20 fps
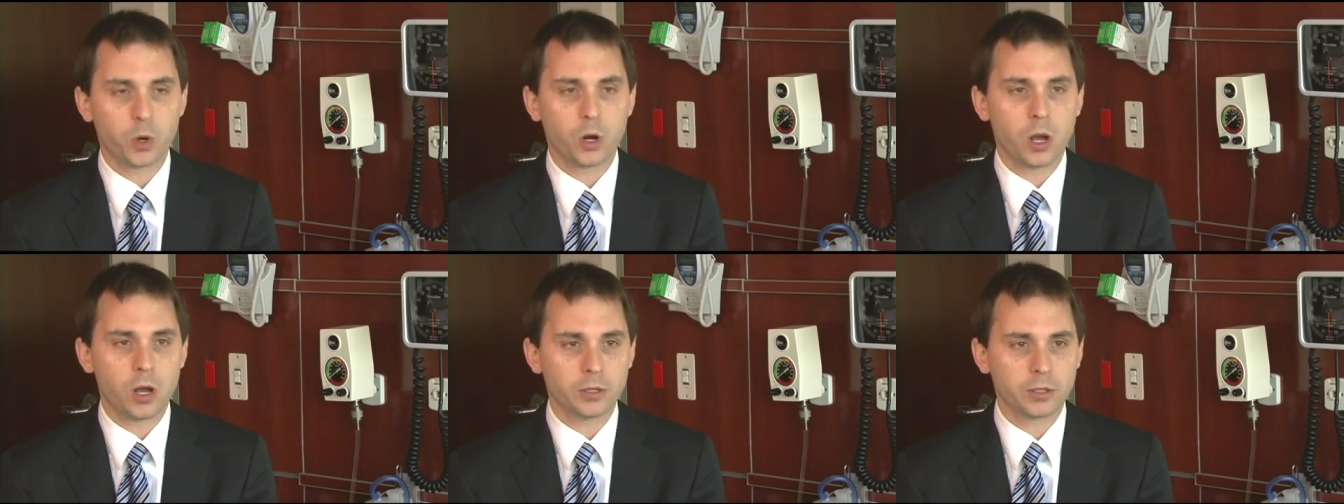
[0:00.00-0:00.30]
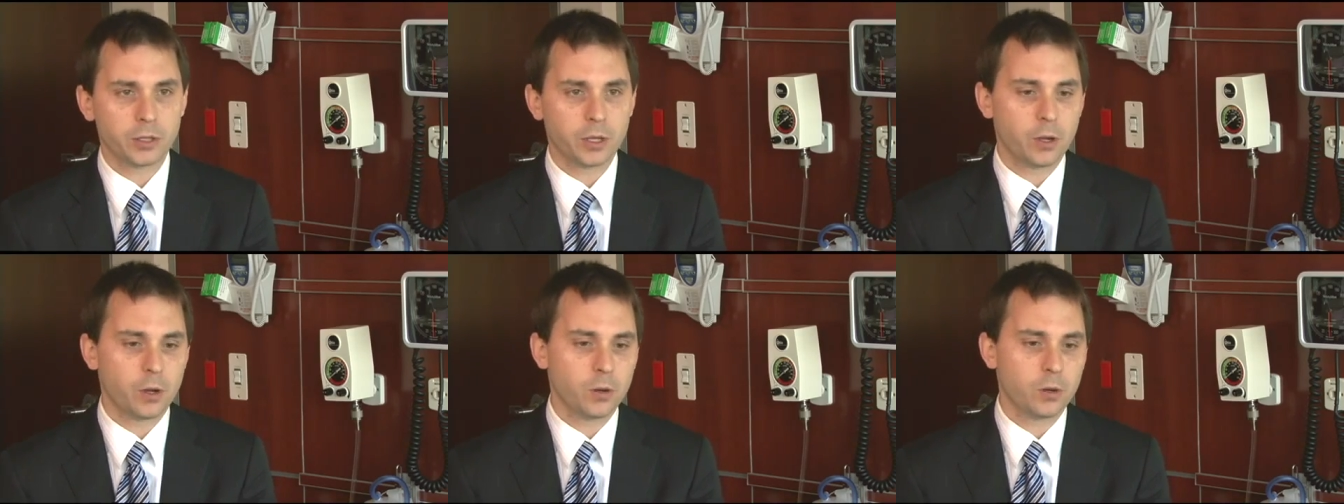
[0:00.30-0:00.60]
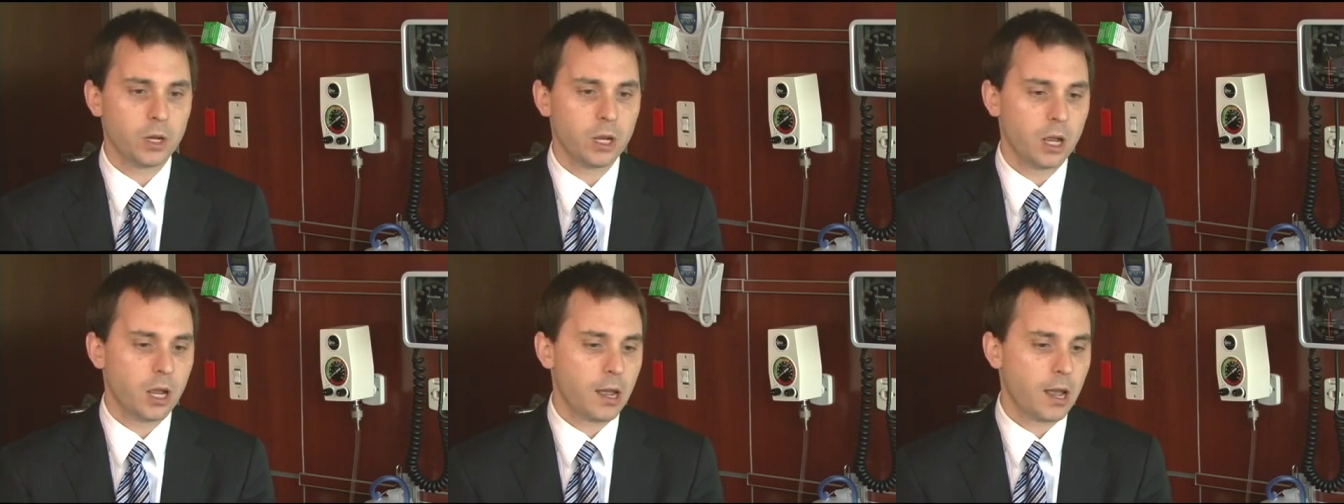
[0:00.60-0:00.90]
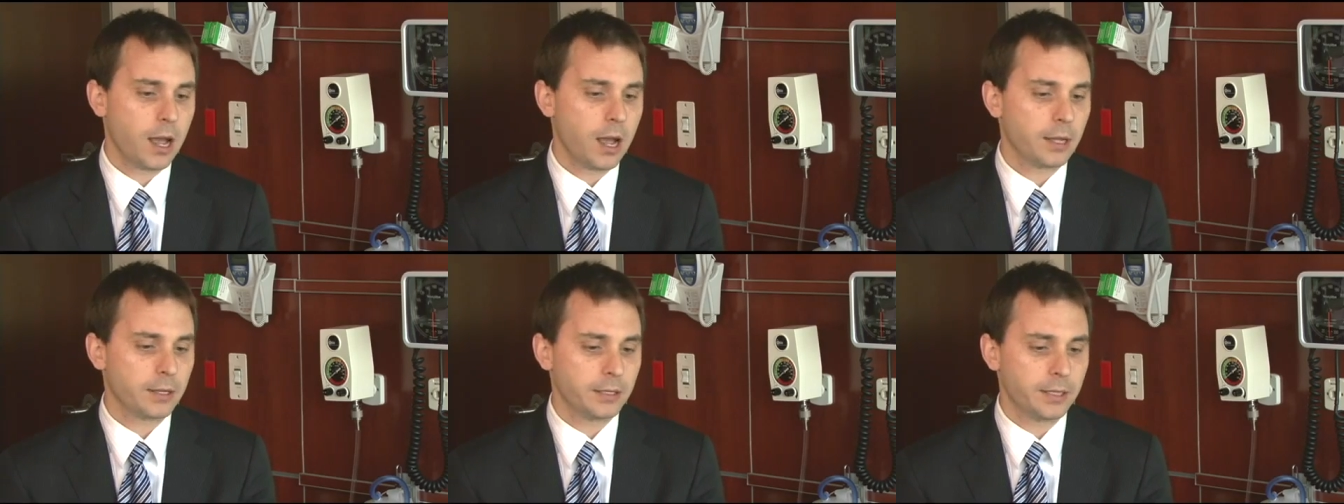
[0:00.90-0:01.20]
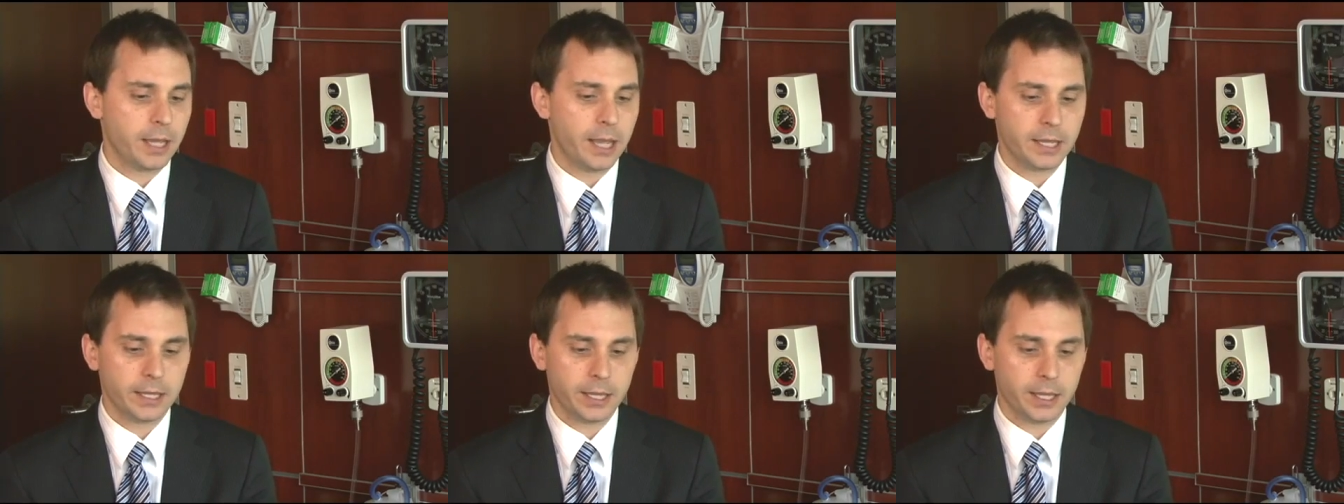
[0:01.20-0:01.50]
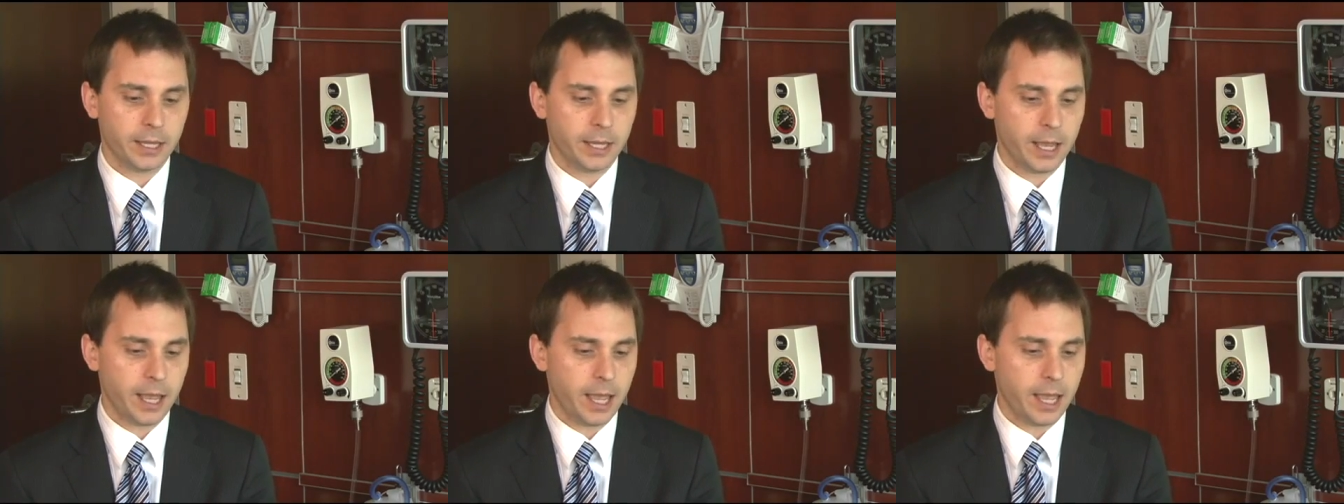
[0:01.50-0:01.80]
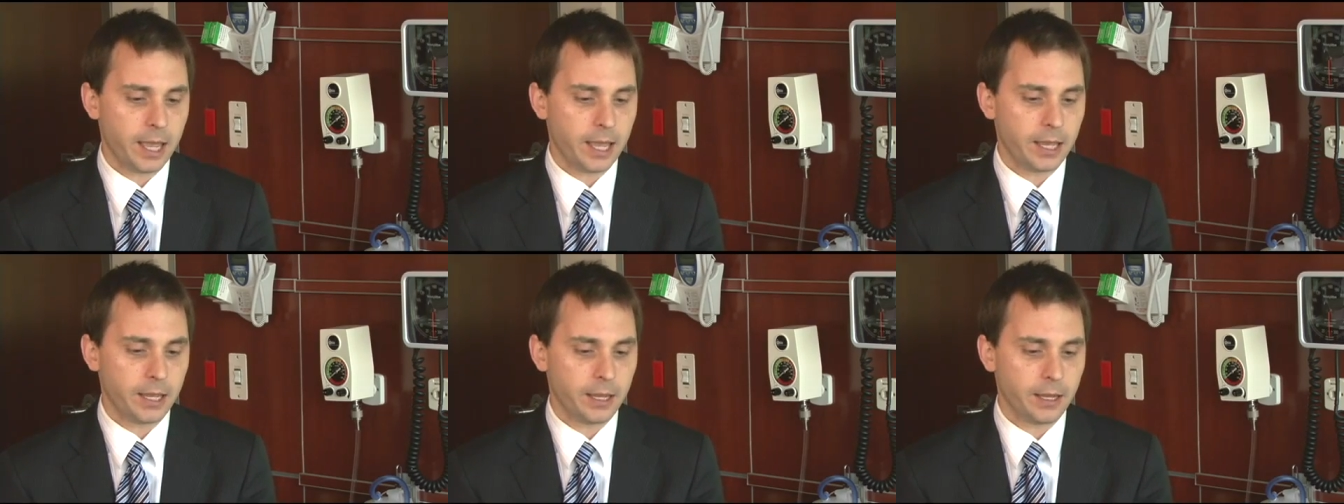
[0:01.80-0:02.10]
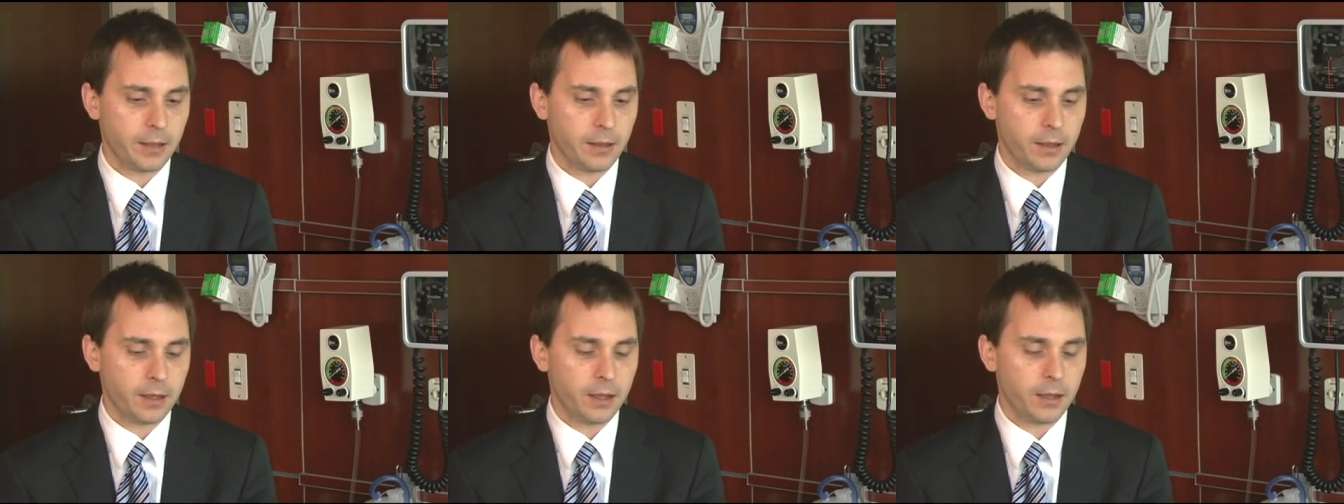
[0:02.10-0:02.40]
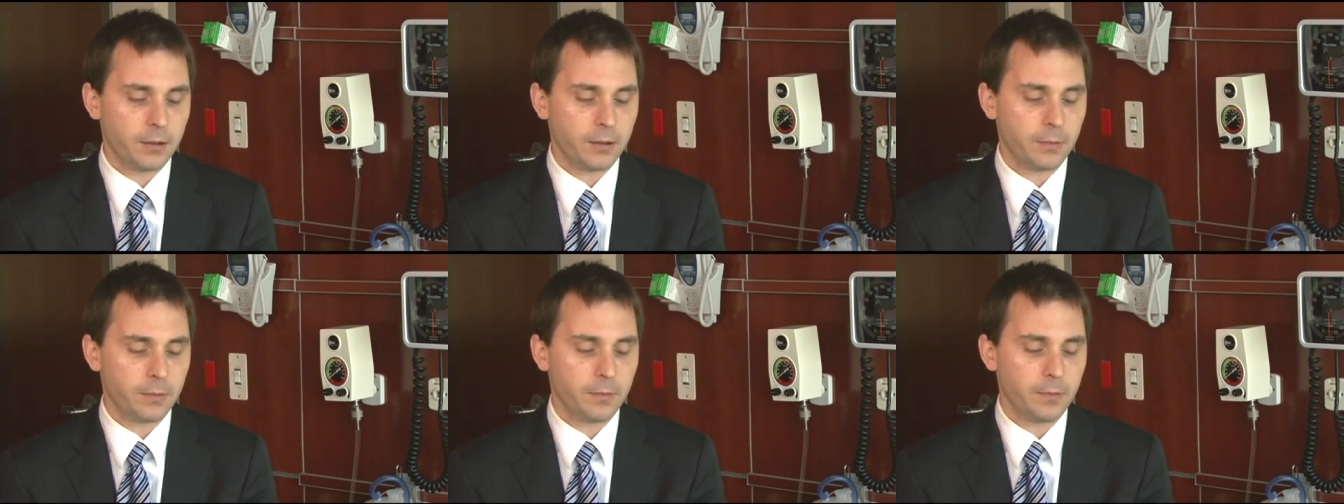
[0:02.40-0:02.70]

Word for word: We're also uh, taking a uh,